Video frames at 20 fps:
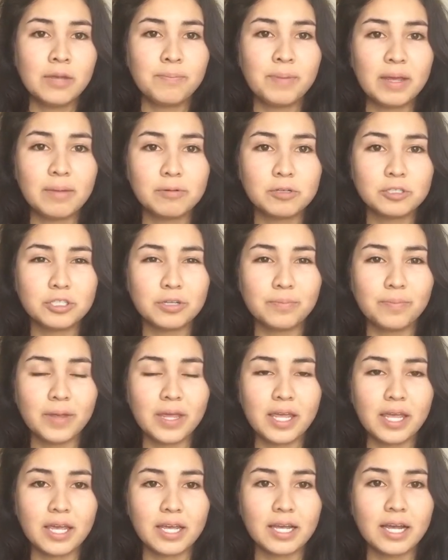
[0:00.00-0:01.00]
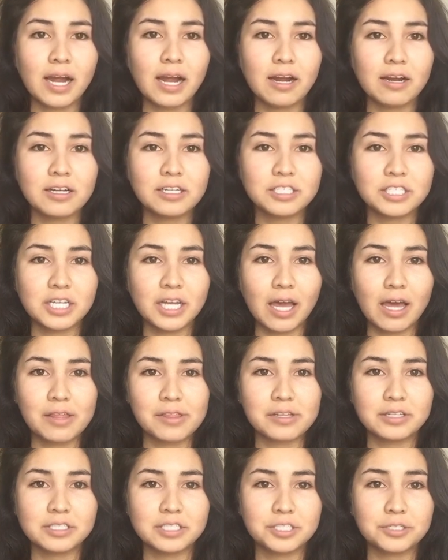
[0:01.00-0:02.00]
People should be encouraging
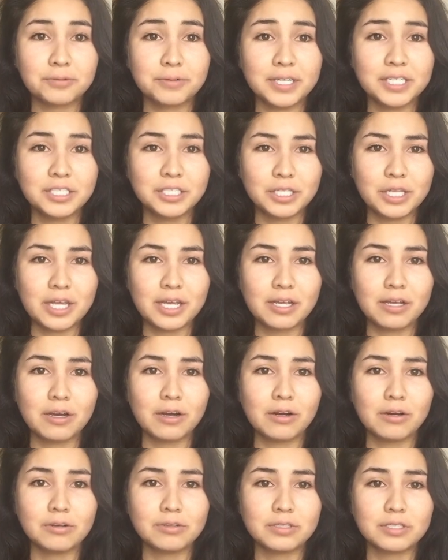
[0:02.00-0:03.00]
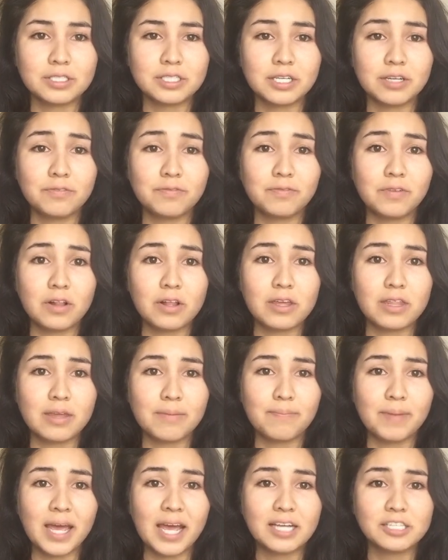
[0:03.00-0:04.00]
others to reach their goals, to follow
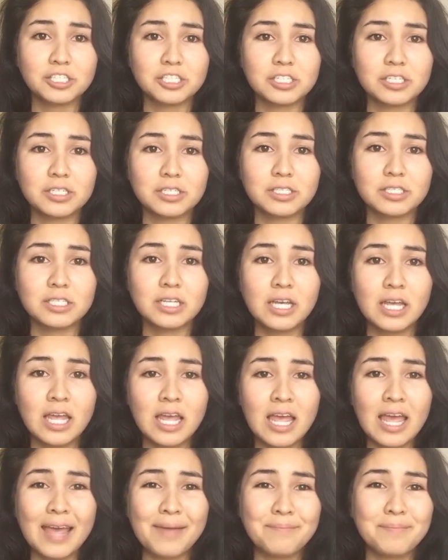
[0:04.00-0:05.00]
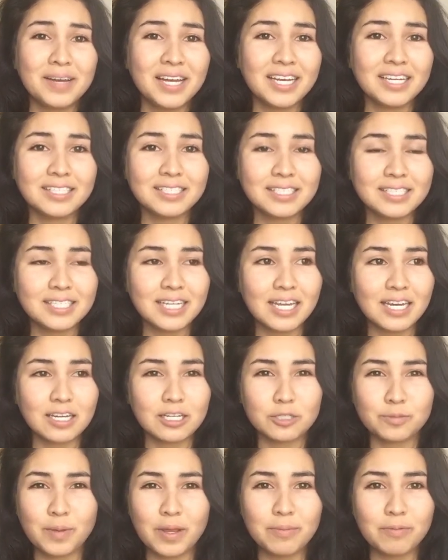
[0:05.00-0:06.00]
their passions. But instead,
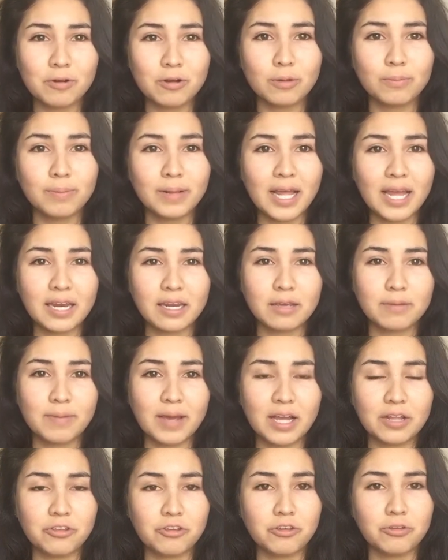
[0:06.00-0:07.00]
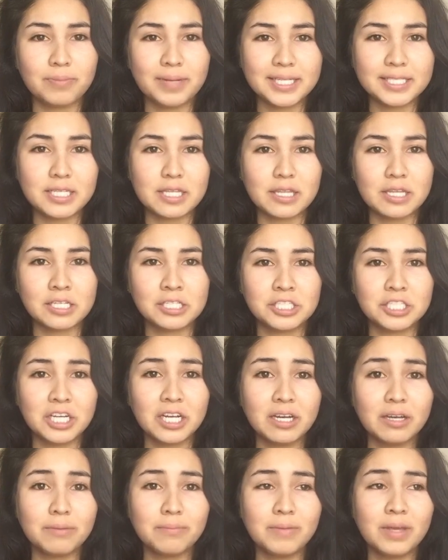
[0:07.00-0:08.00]
it's people complaining about newbies in the
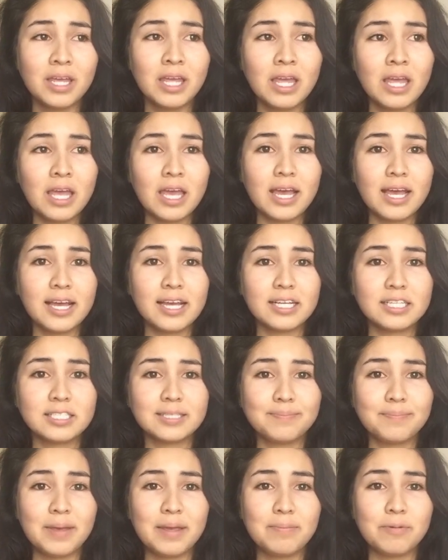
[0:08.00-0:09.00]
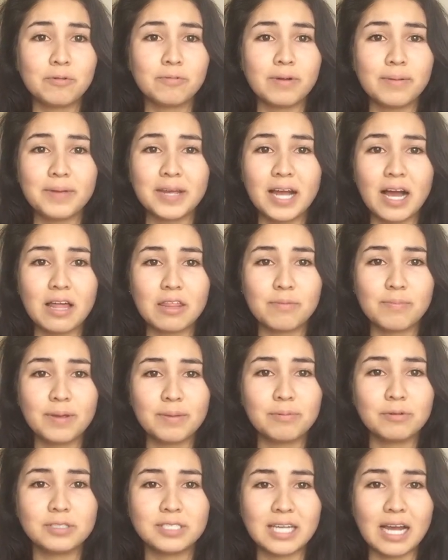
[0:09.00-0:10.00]
gym. It's people ripping other
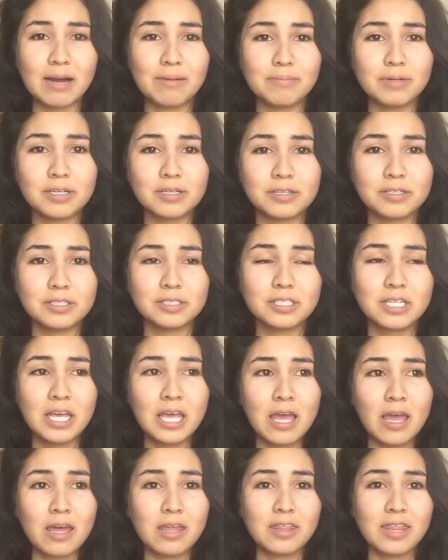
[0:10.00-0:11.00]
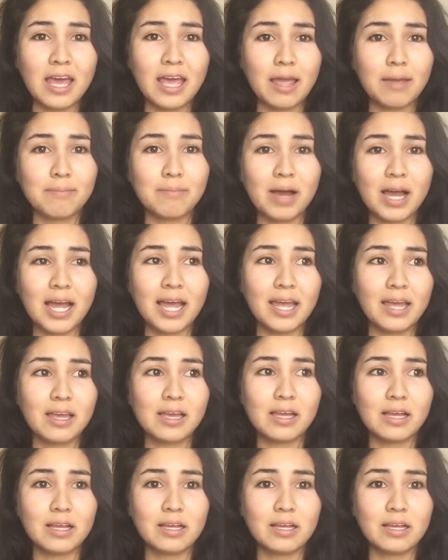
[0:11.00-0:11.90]
people down because they might